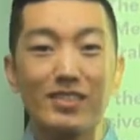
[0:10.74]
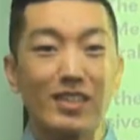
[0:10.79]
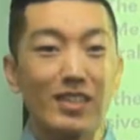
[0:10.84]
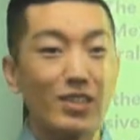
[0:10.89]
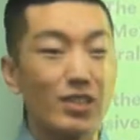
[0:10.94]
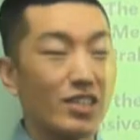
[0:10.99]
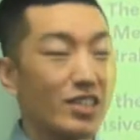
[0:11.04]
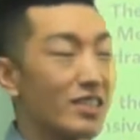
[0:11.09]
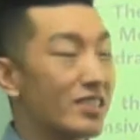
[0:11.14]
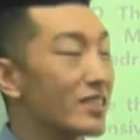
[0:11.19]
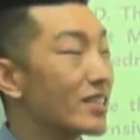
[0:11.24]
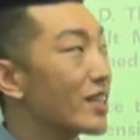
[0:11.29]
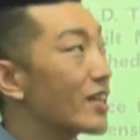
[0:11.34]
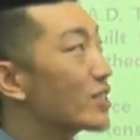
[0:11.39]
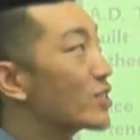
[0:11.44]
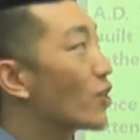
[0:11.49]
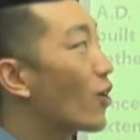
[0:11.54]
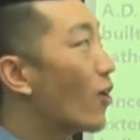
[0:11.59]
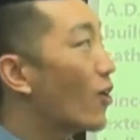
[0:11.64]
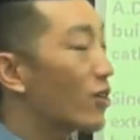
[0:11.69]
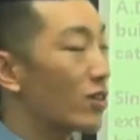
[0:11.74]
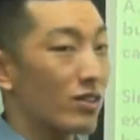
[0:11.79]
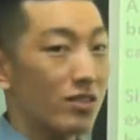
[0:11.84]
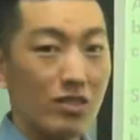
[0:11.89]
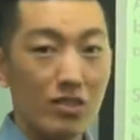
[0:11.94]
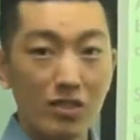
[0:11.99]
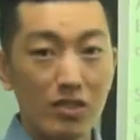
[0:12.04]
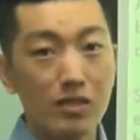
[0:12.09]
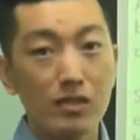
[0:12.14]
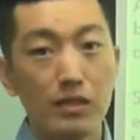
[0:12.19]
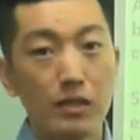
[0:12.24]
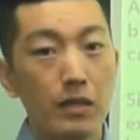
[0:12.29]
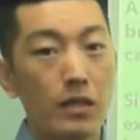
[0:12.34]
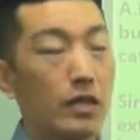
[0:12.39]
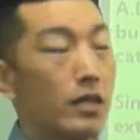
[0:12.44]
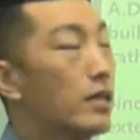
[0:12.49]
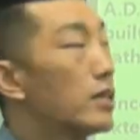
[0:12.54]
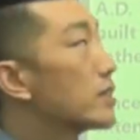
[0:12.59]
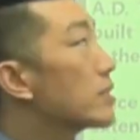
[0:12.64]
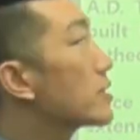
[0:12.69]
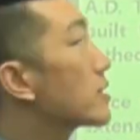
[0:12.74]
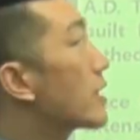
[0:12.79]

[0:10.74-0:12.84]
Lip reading: take a look at today's article. The